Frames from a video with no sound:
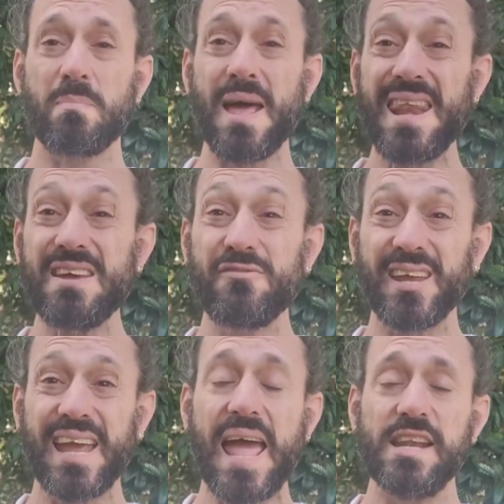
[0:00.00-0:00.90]
the
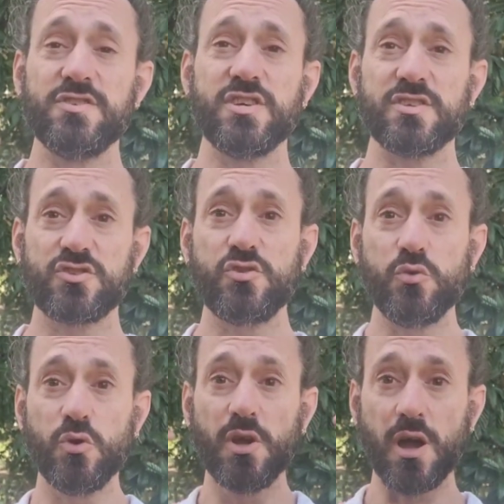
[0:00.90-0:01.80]
benefic energies
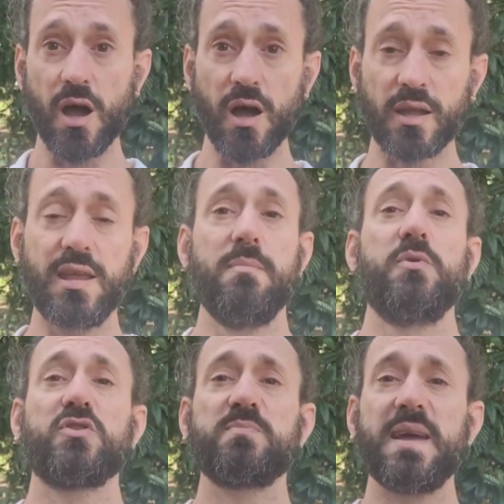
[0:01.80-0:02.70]
to uh, keep
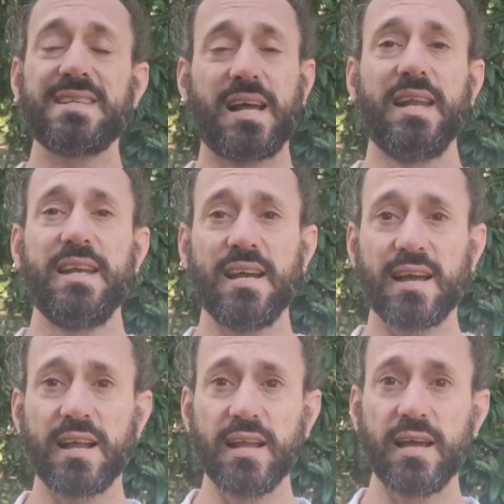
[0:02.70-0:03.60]
your space clean
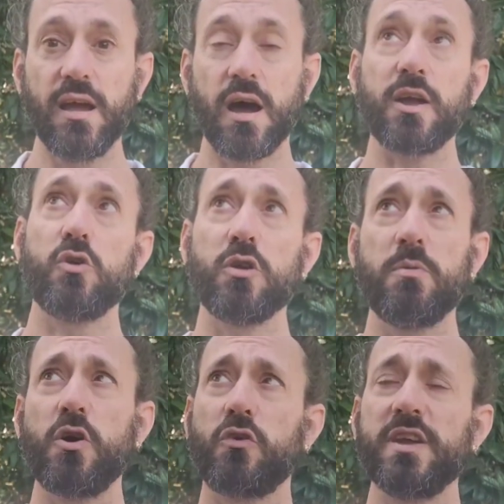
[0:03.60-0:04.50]
and clear. I call
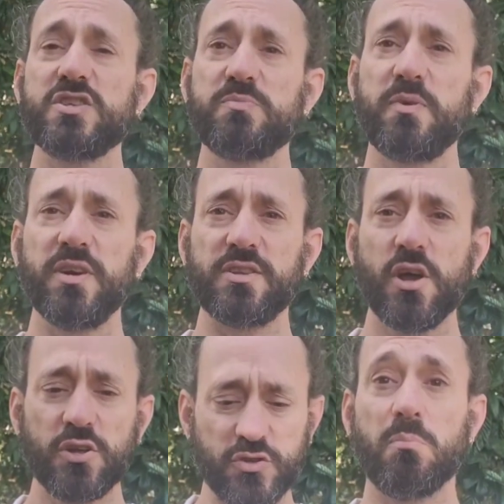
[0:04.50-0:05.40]
upon Great Spirit
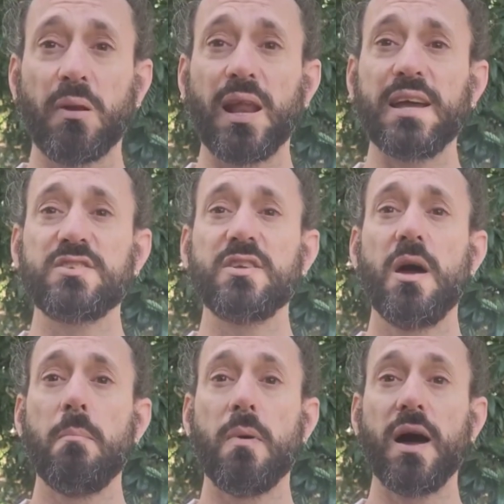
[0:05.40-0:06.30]
to bless
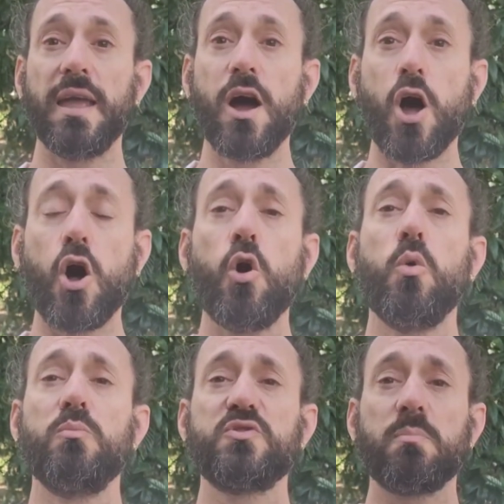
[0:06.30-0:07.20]
my
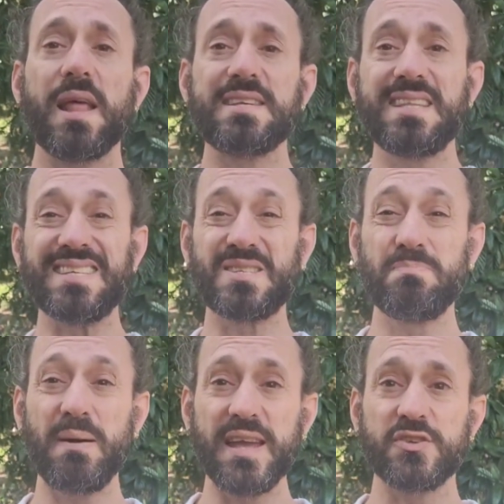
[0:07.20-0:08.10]
home, to bless this
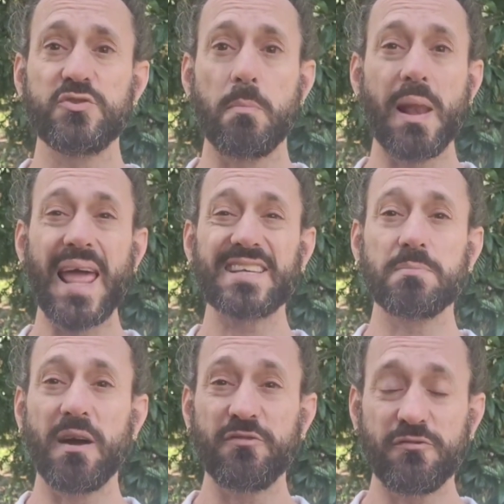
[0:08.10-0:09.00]
space, to
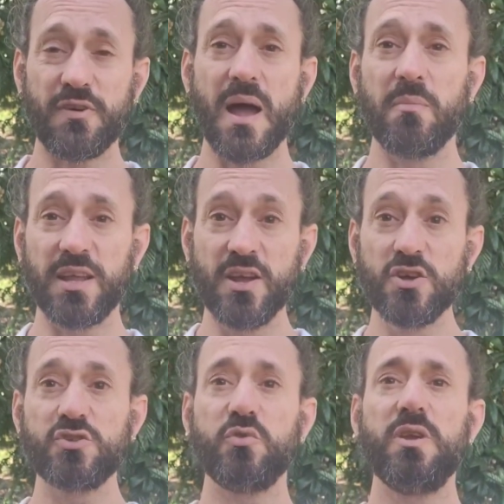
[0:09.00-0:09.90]
bless my family,
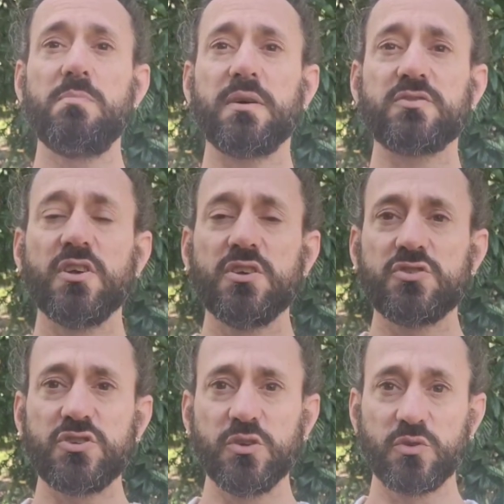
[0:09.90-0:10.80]
to keep us
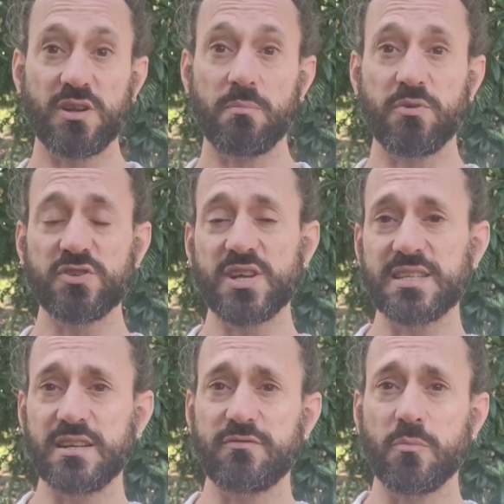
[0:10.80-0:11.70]
shielded and
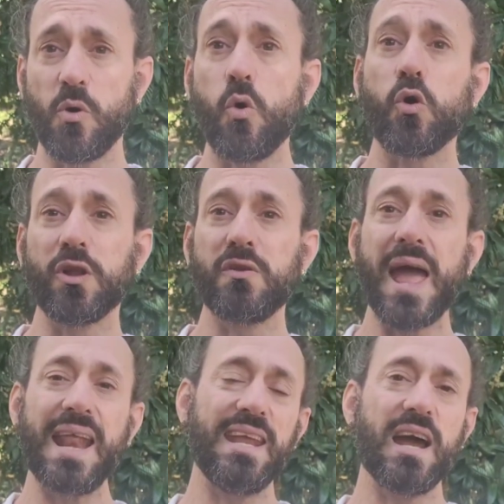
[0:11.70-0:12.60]
protected from all and
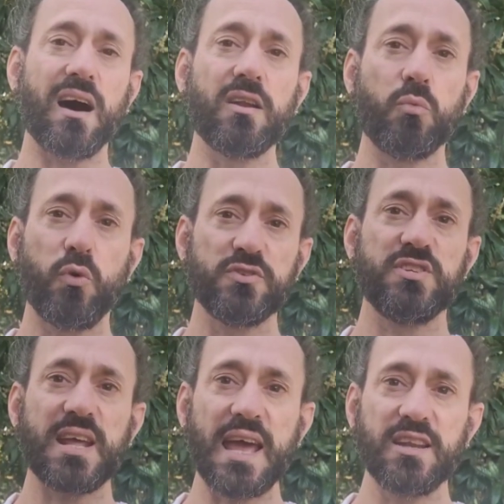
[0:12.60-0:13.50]
any
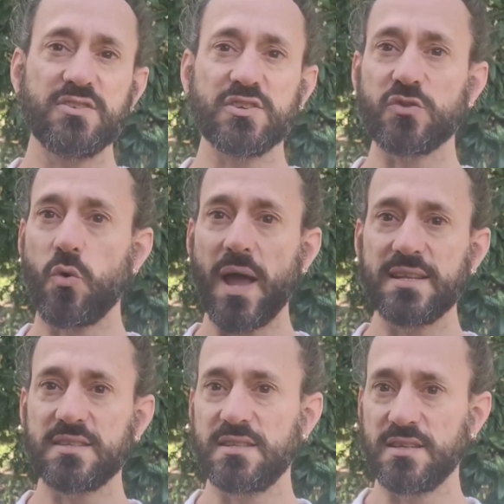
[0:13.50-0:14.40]
unwanted energies or
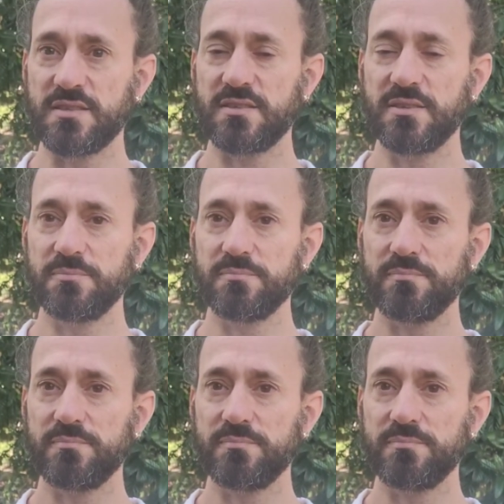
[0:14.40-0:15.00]
entities.